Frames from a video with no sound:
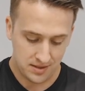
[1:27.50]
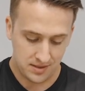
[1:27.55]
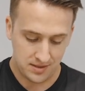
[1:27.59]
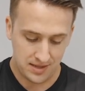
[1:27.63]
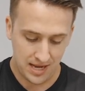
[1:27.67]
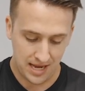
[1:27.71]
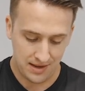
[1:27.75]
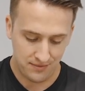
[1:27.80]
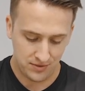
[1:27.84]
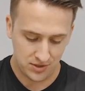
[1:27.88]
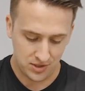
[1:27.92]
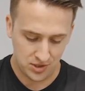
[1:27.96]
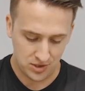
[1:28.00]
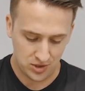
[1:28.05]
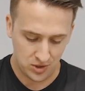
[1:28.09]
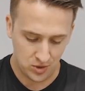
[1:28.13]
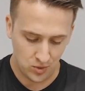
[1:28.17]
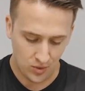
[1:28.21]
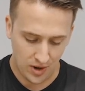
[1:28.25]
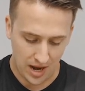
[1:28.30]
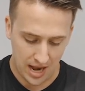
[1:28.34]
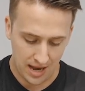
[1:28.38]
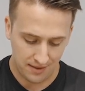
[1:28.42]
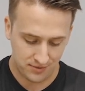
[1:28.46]
David's
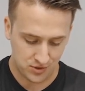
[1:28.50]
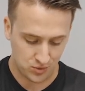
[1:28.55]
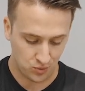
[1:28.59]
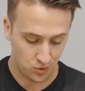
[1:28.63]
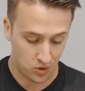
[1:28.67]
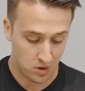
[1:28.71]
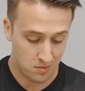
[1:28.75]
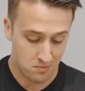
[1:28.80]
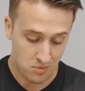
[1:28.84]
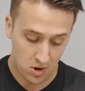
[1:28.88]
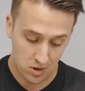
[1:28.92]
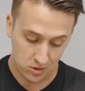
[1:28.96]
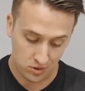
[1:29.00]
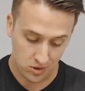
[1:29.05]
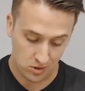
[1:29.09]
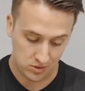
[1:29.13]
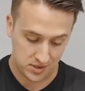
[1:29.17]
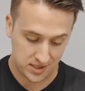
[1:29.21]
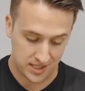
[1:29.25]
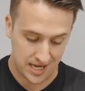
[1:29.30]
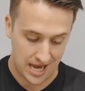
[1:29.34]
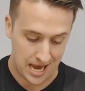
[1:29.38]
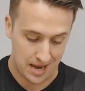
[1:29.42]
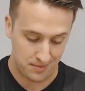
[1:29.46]
2 wives were among
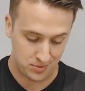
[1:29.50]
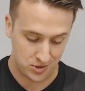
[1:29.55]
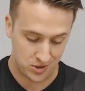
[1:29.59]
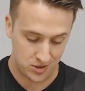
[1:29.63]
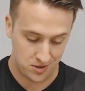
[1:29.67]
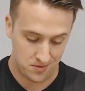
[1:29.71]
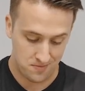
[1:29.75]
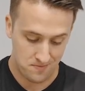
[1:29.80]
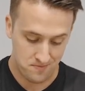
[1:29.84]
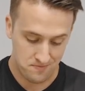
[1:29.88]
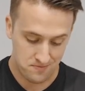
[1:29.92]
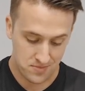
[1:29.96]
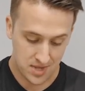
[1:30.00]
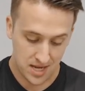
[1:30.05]
those captured.